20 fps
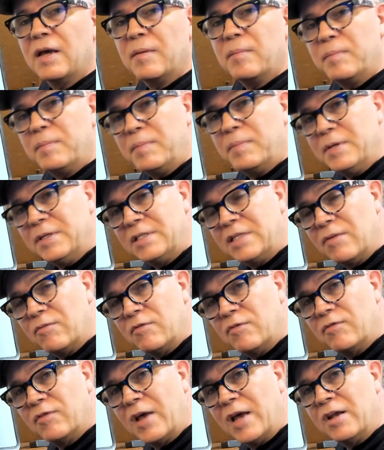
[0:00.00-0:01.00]

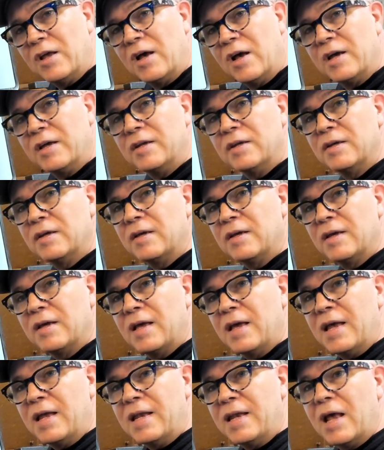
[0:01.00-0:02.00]
D7 flat 9.
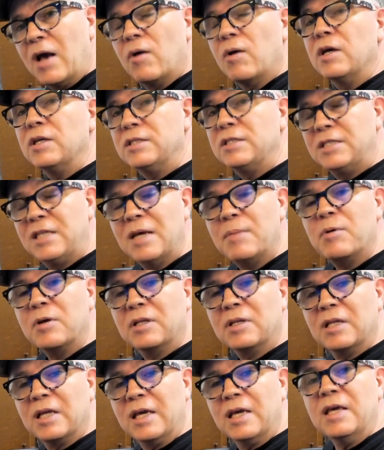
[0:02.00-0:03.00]
Now,
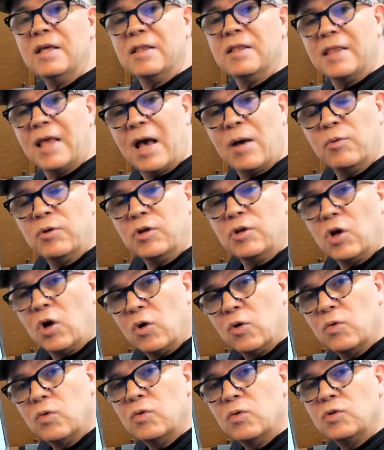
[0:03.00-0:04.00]
typically that would
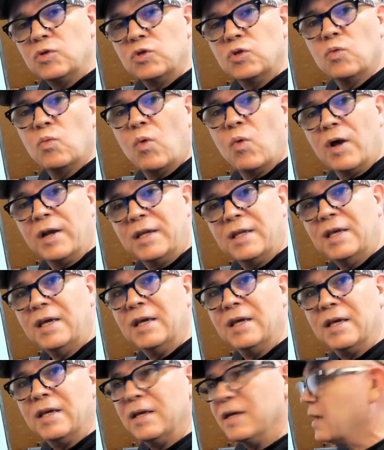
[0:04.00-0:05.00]
go to what
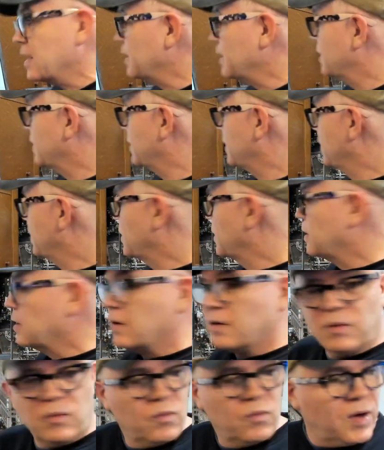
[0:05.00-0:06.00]
key?
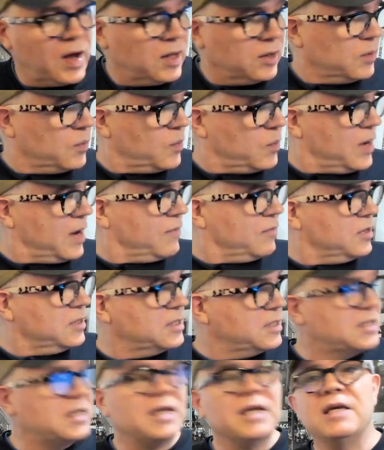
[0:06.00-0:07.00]
Well, whenever you
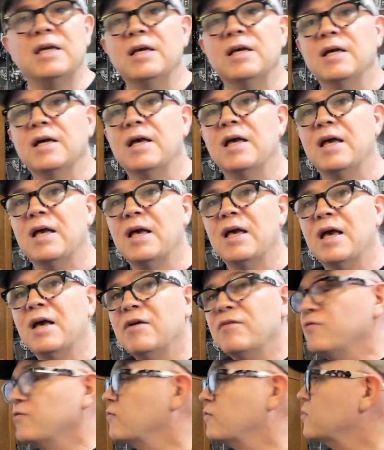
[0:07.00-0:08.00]
see
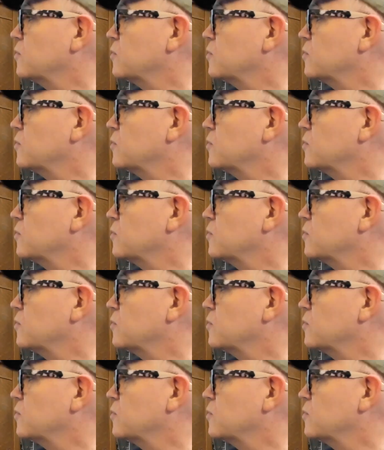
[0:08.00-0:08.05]
F